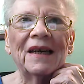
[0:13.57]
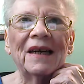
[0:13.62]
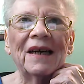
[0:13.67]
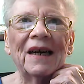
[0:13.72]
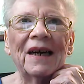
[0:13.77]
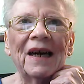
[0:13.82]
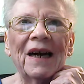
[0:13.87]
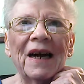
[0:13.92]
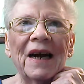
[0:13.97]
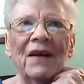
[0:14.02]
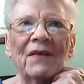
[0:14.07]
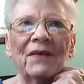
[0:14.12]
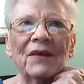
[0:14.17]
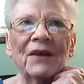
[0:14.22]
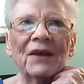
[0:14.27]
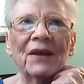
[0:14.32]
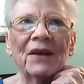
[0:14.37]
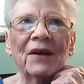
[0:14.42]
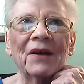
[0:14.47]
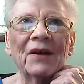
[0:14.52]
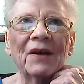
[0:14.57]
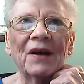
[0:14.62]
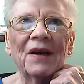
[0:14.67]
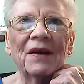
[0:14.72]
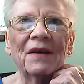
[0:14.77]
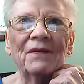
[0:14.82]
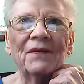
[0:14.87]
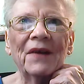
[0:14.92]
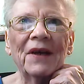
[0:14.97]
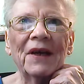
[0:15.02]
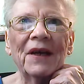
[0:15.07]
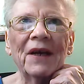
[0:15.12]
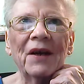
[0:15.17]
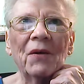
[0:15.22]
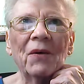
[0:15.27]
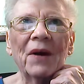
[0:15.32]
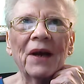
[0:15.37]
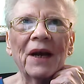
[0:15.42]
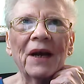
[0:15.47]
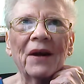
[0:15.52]
I have a little
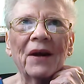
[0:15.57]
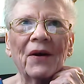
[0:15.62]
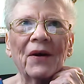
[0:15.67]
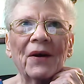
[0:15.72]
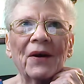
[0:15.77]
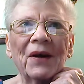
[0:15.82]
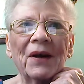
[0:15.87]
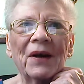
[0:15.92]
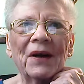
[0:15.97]
video here.